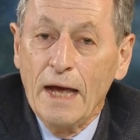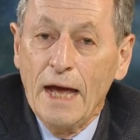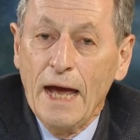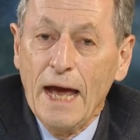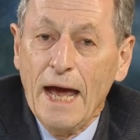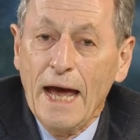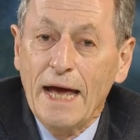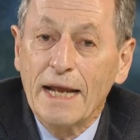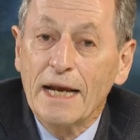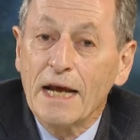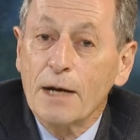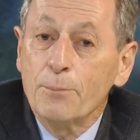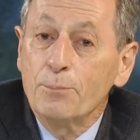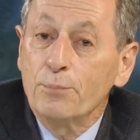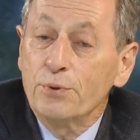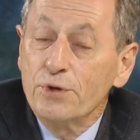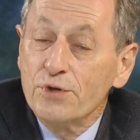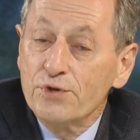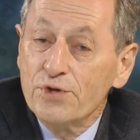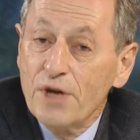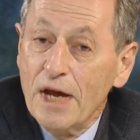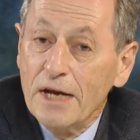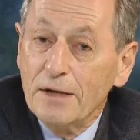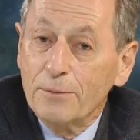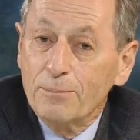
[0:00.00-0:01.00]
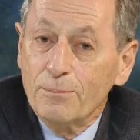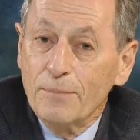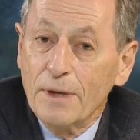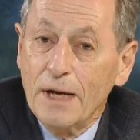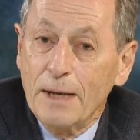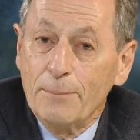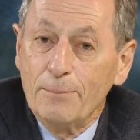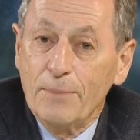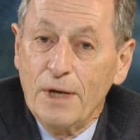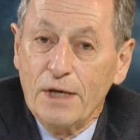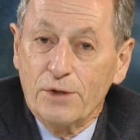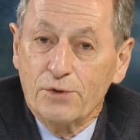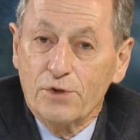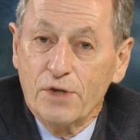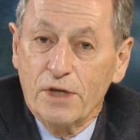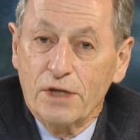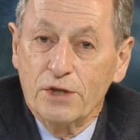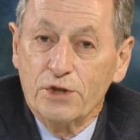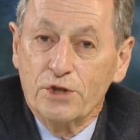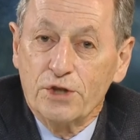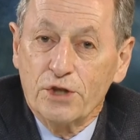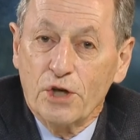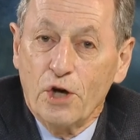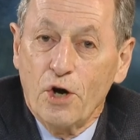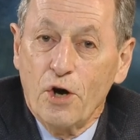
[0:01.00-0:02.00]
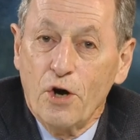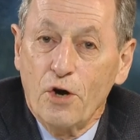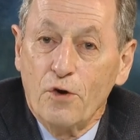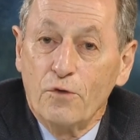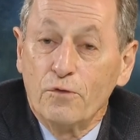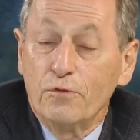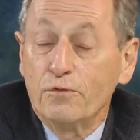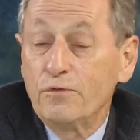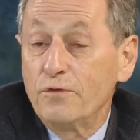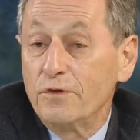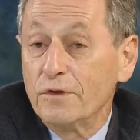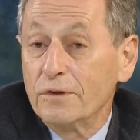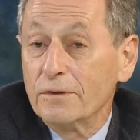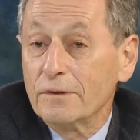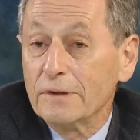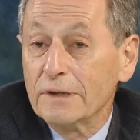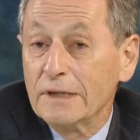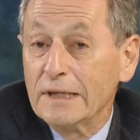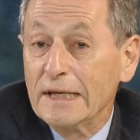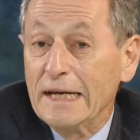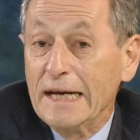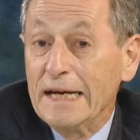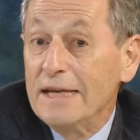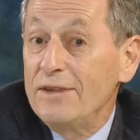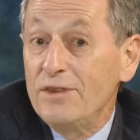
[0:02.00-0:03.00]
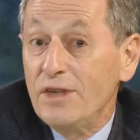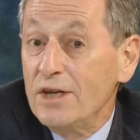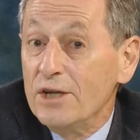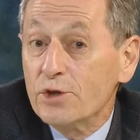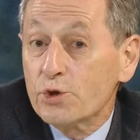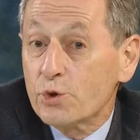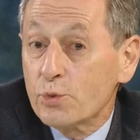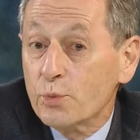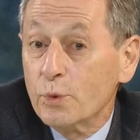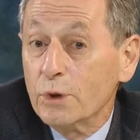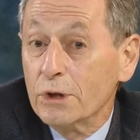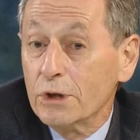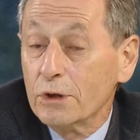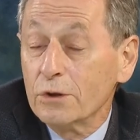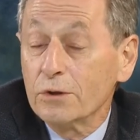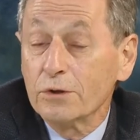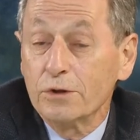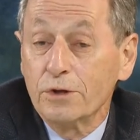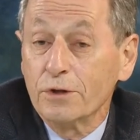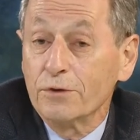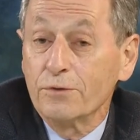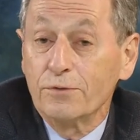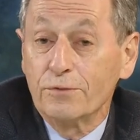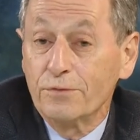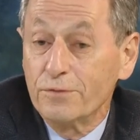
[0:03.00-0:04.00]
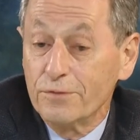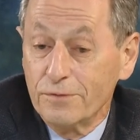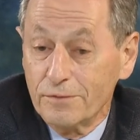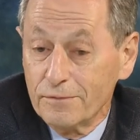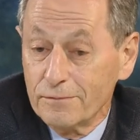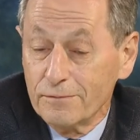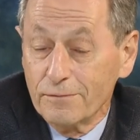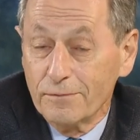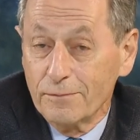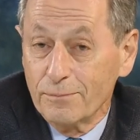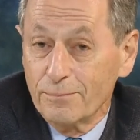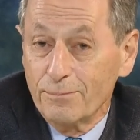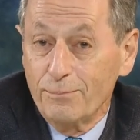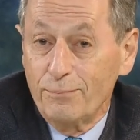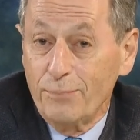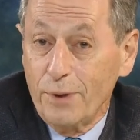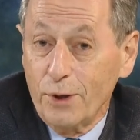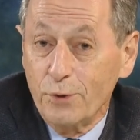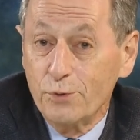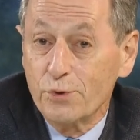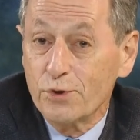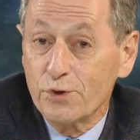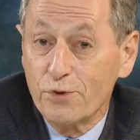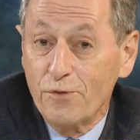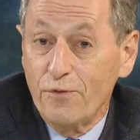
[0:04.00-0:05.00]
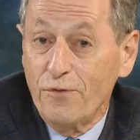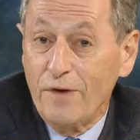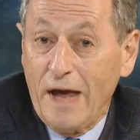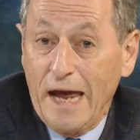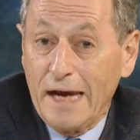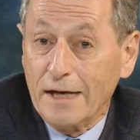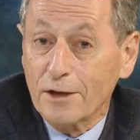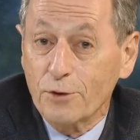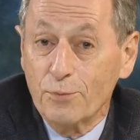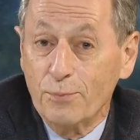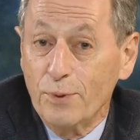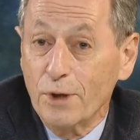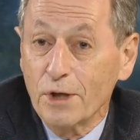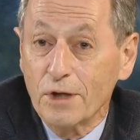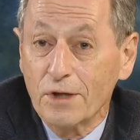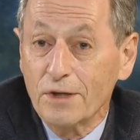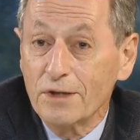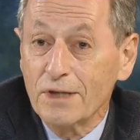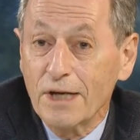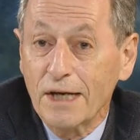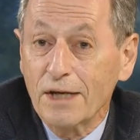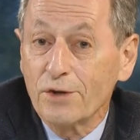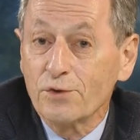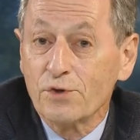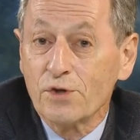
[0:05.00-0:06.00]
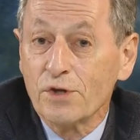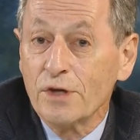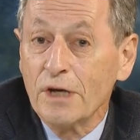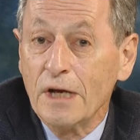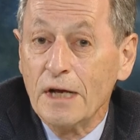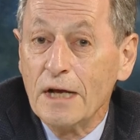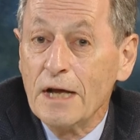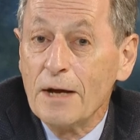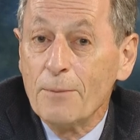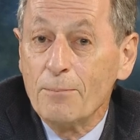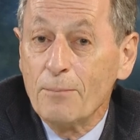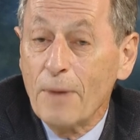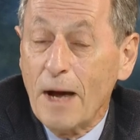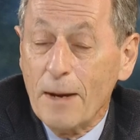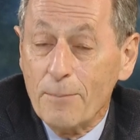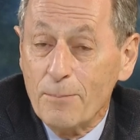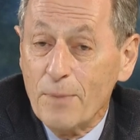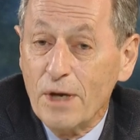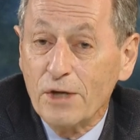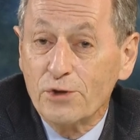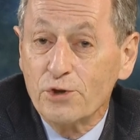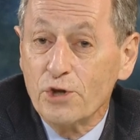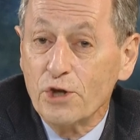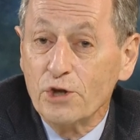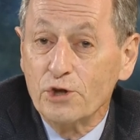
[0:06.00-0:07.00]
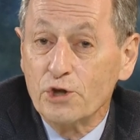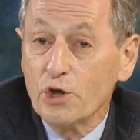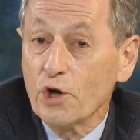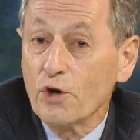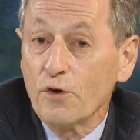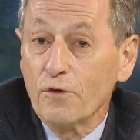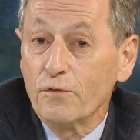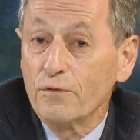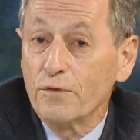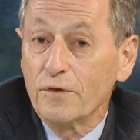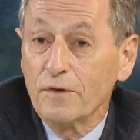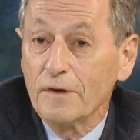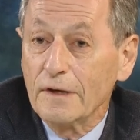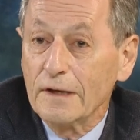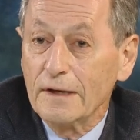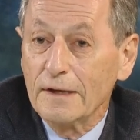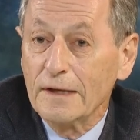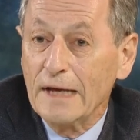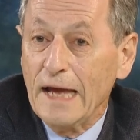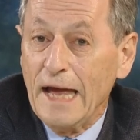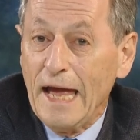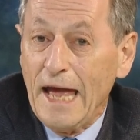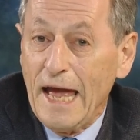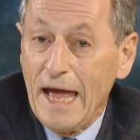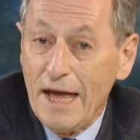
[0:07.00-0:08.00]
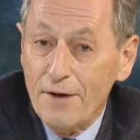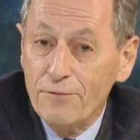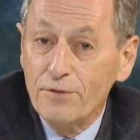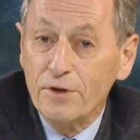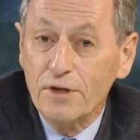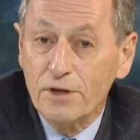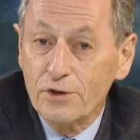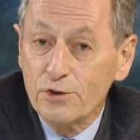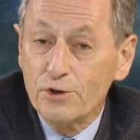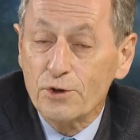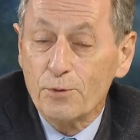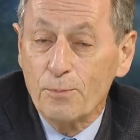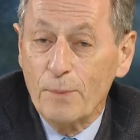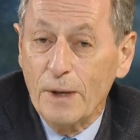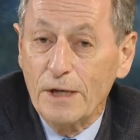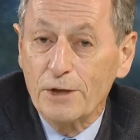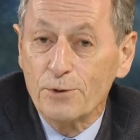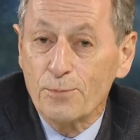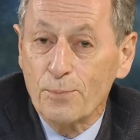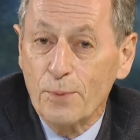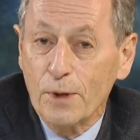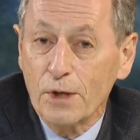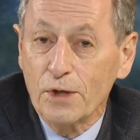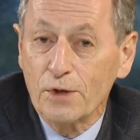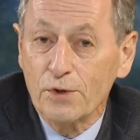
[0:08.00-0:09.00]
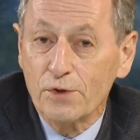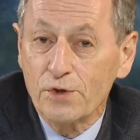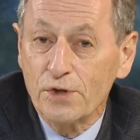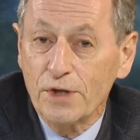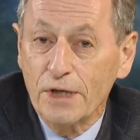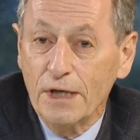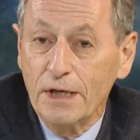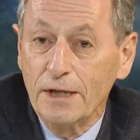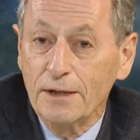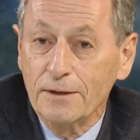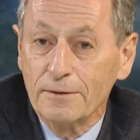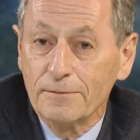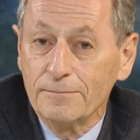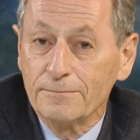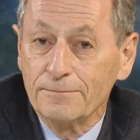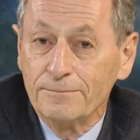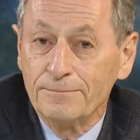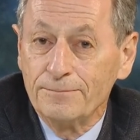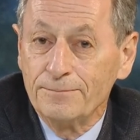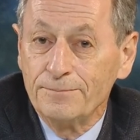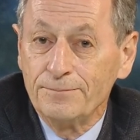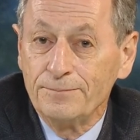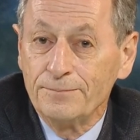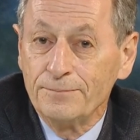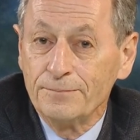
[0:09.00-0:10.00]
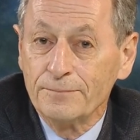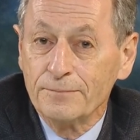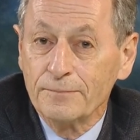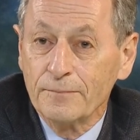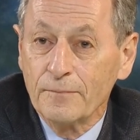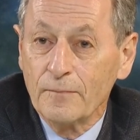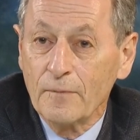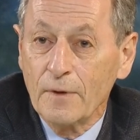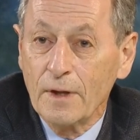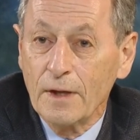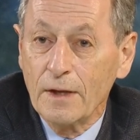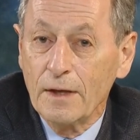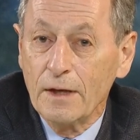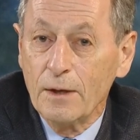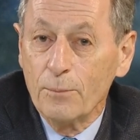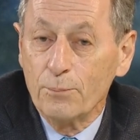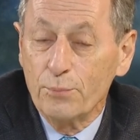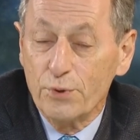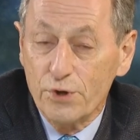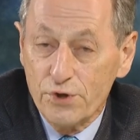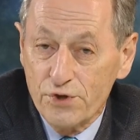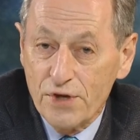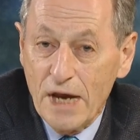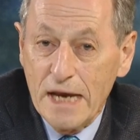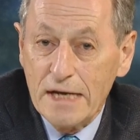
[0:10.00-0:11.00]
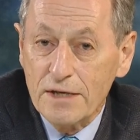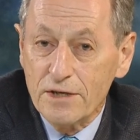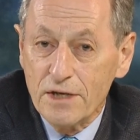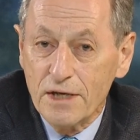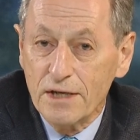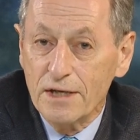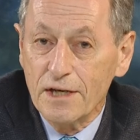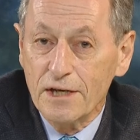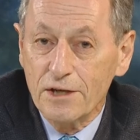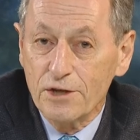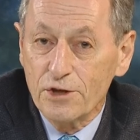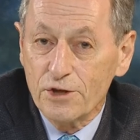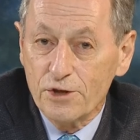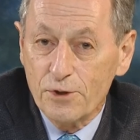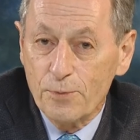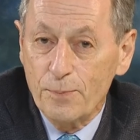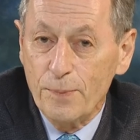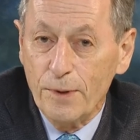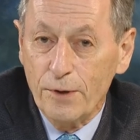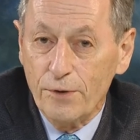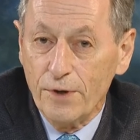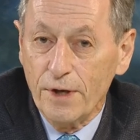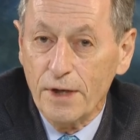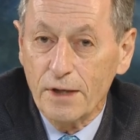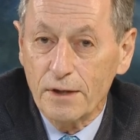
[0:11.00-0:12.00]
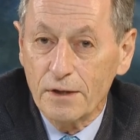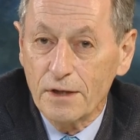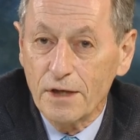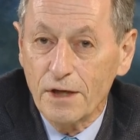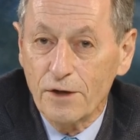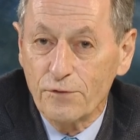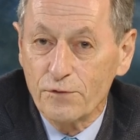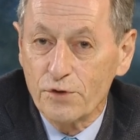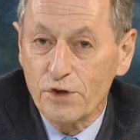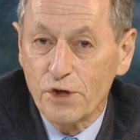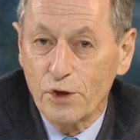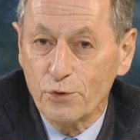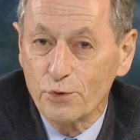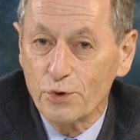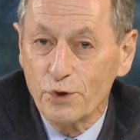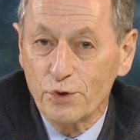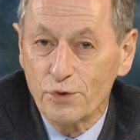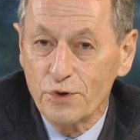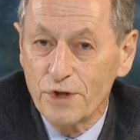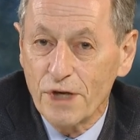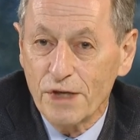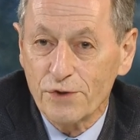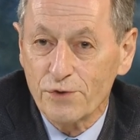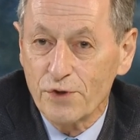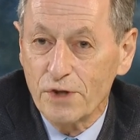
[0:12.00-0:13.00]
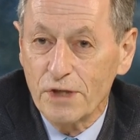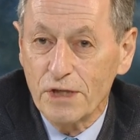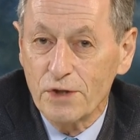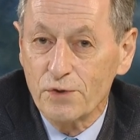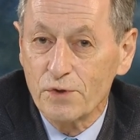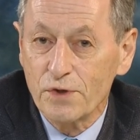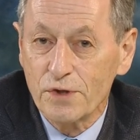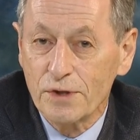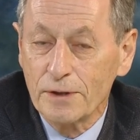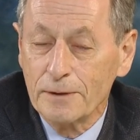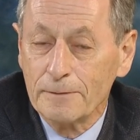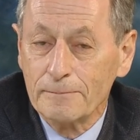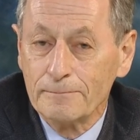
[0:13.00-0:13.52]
And I present my message of, in this world of post-fact politics, my message of evidence-based policy presented in a spirit of social justice.